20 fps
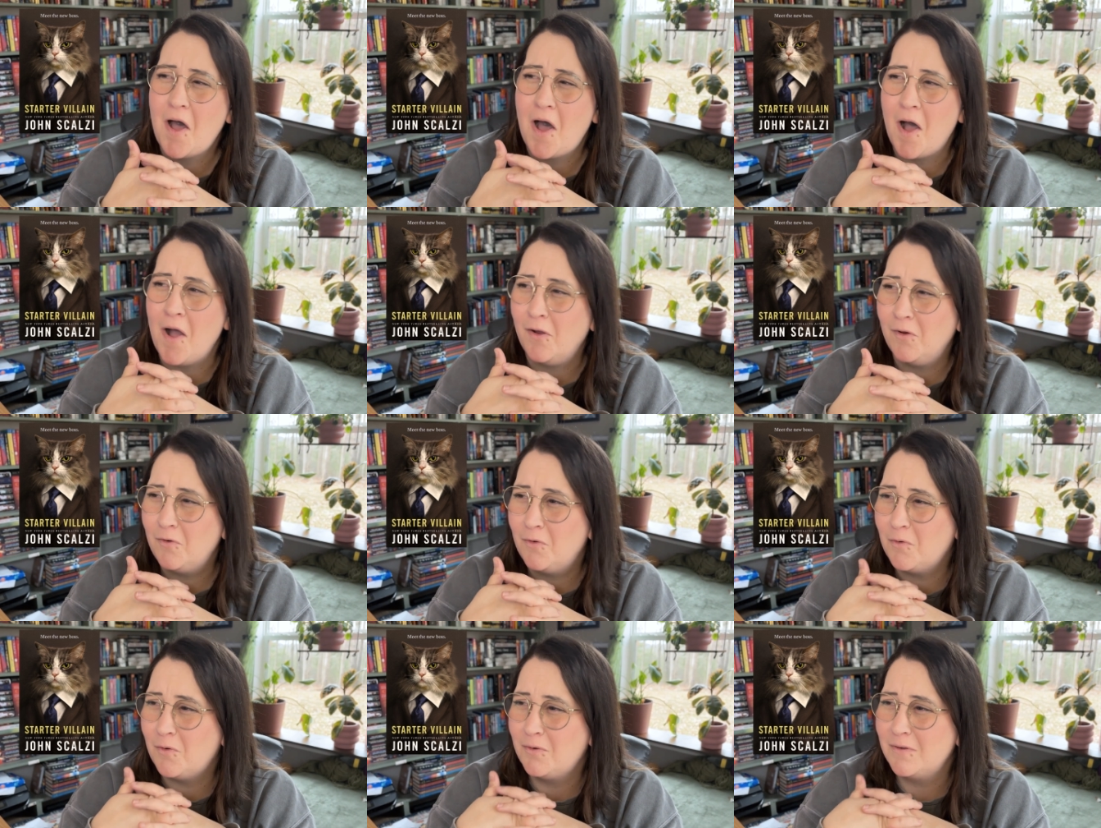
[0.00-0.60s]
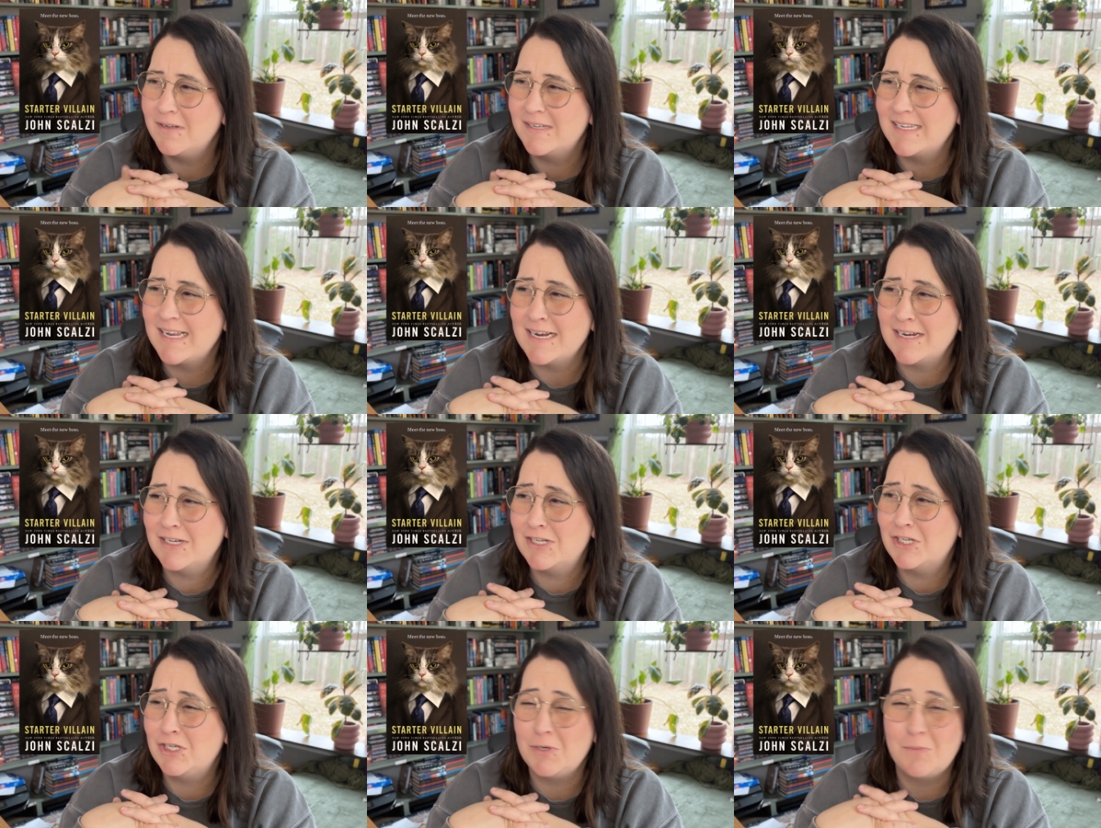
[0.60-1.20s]
uncle's like
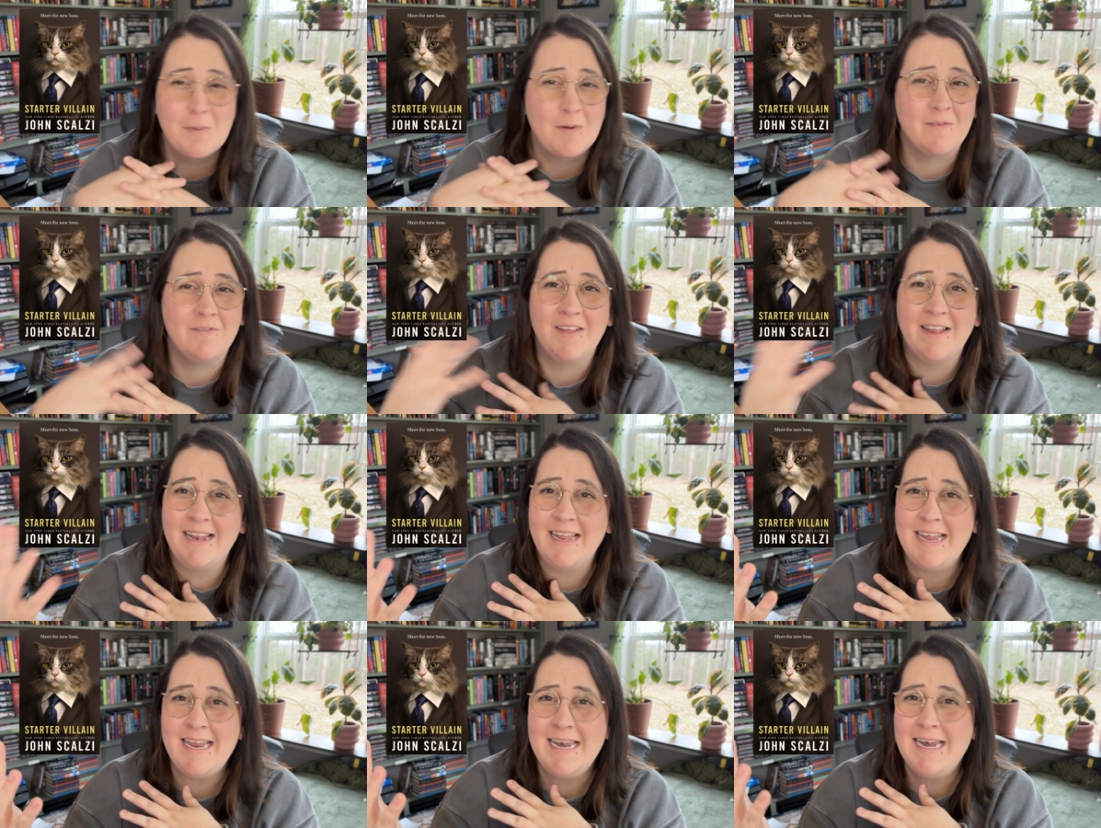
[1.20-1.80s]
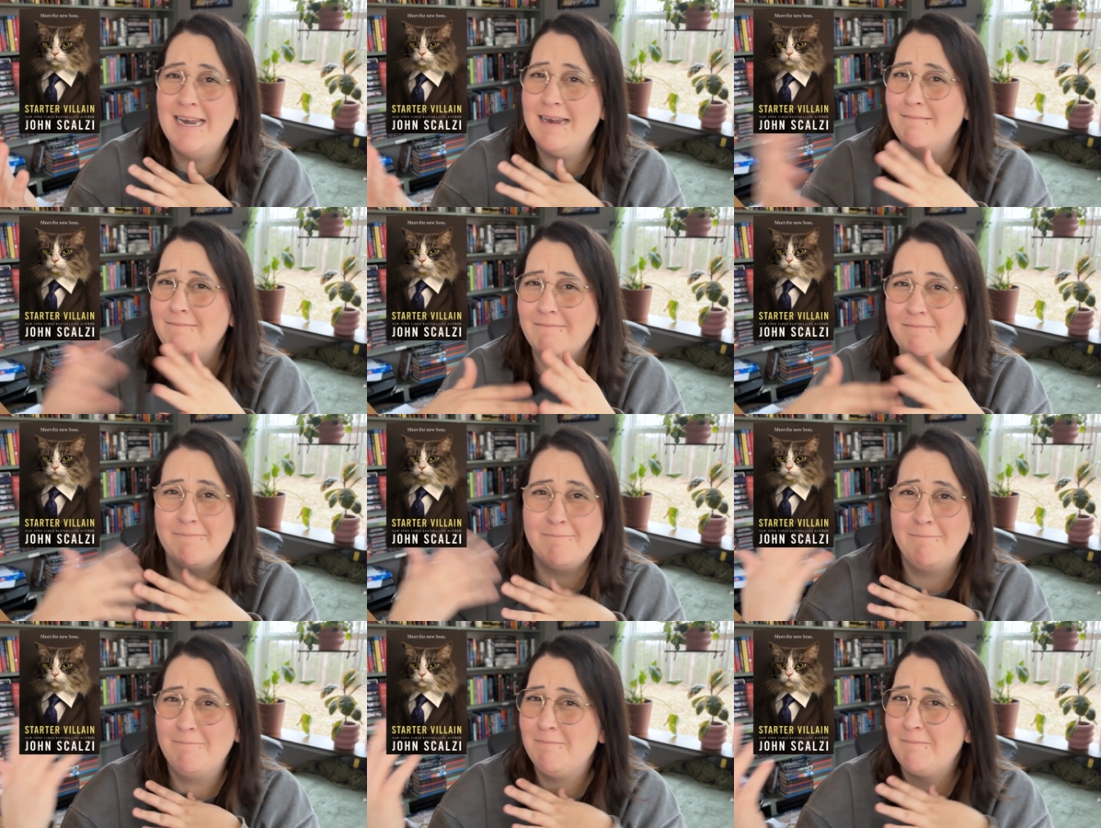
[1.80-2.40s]
supervillain
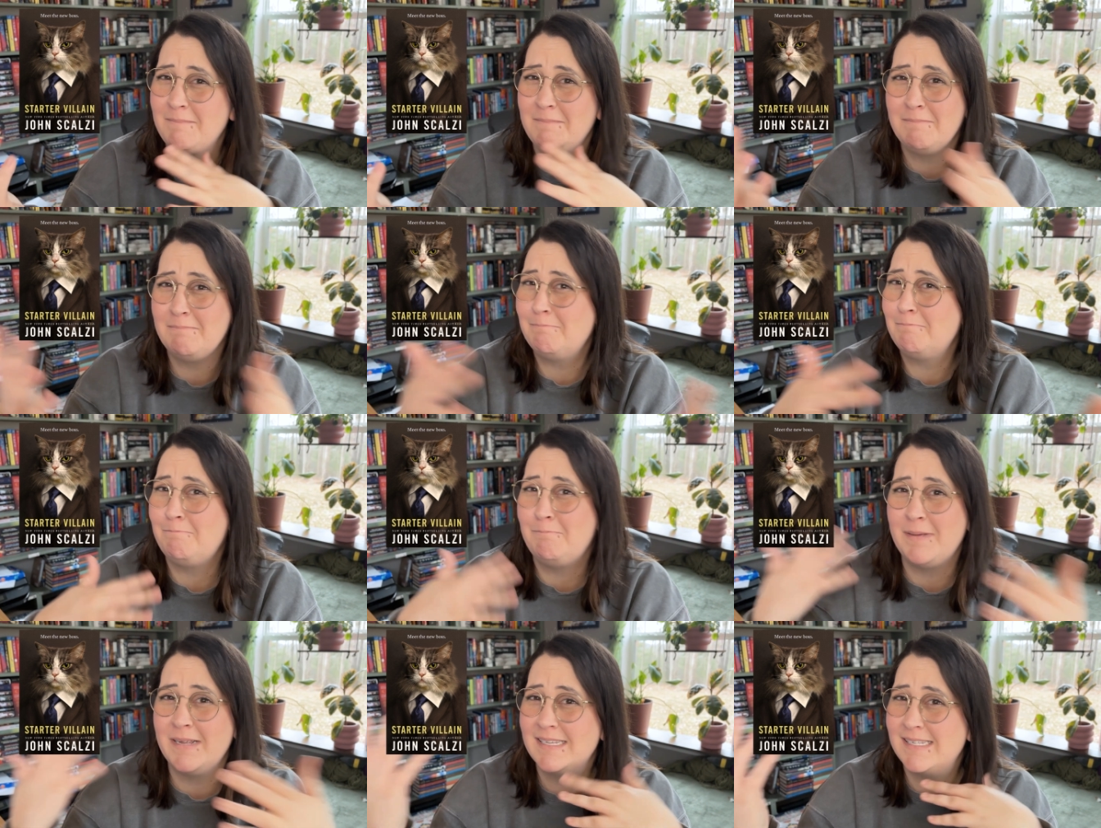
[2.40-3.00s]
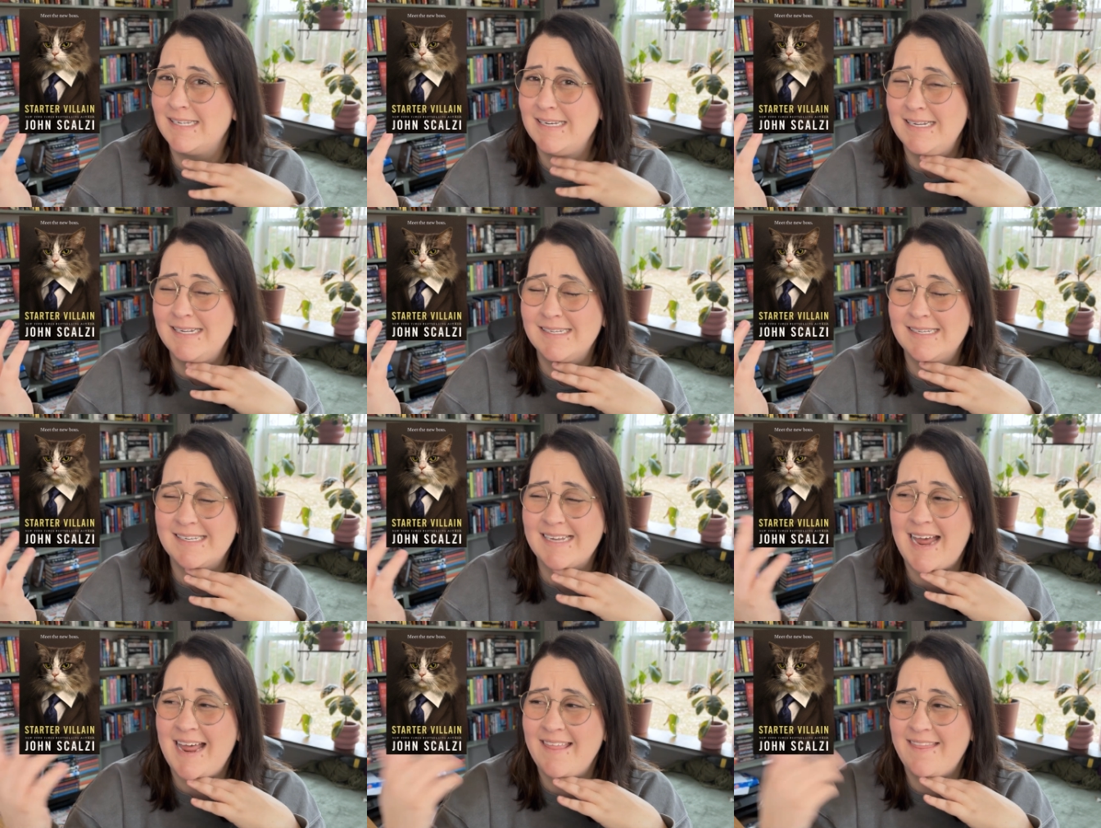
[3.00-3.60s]

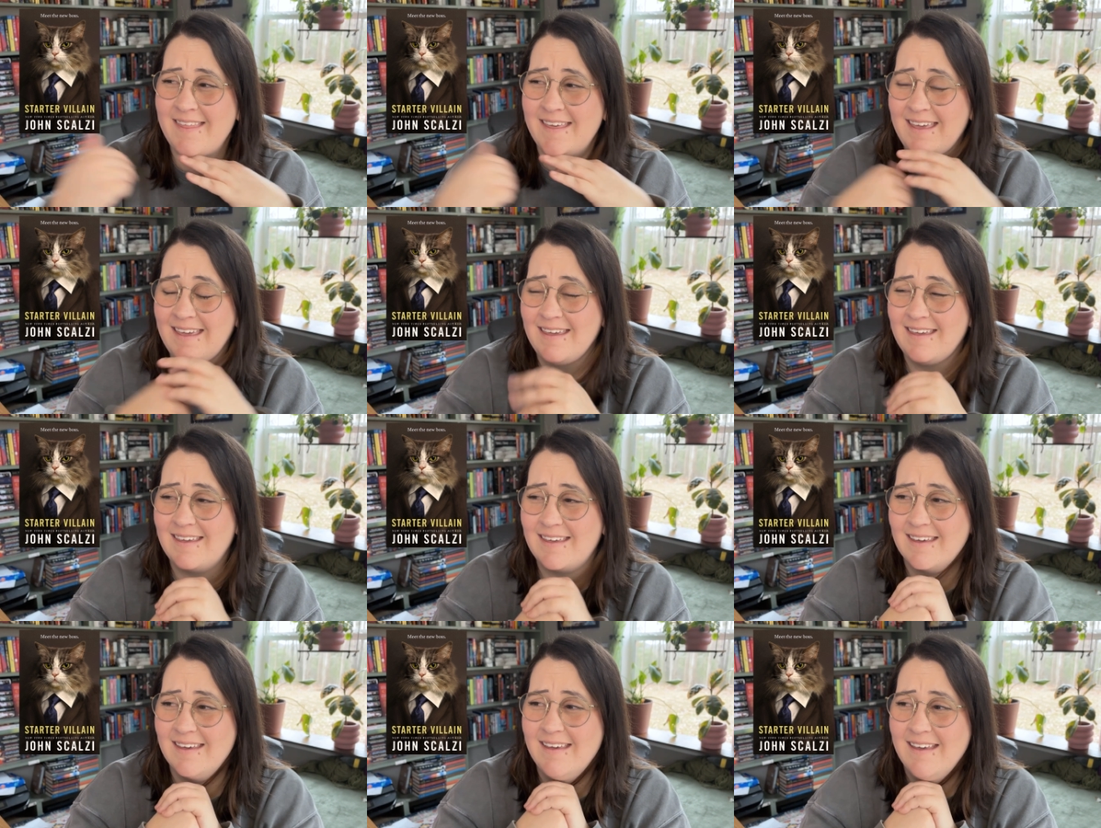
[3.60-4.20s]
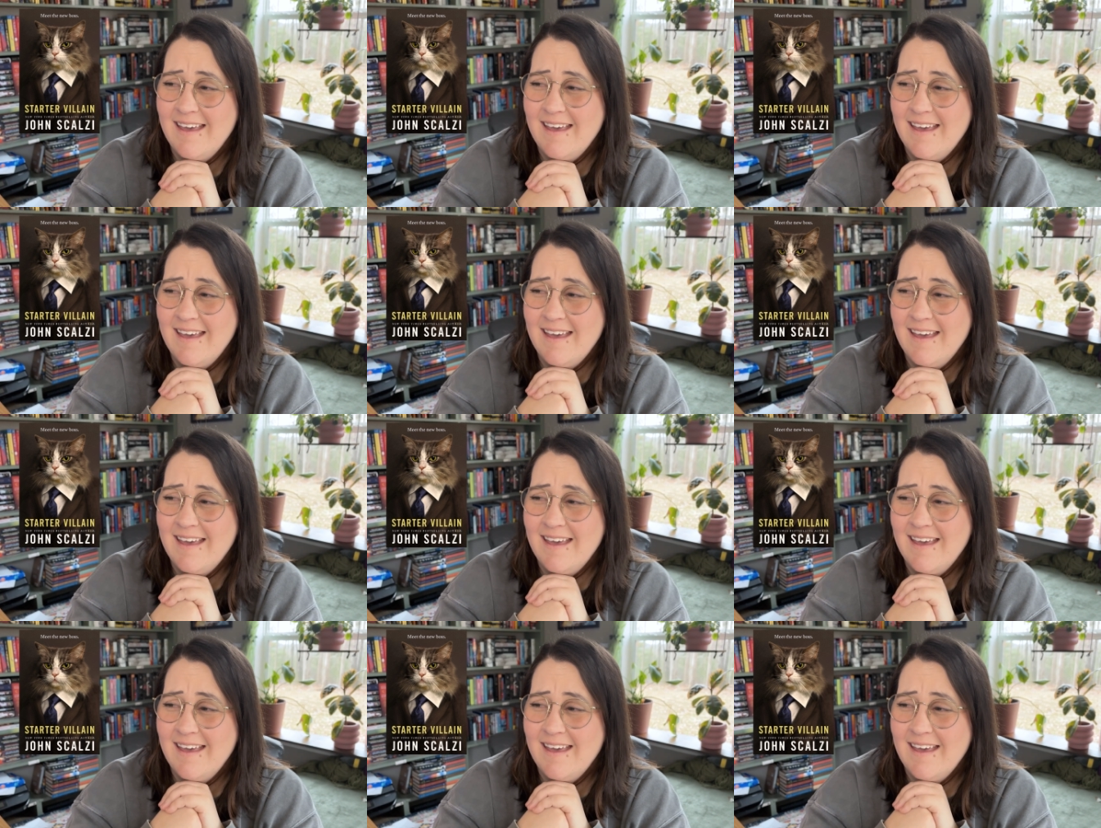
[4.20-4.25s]
business, I think.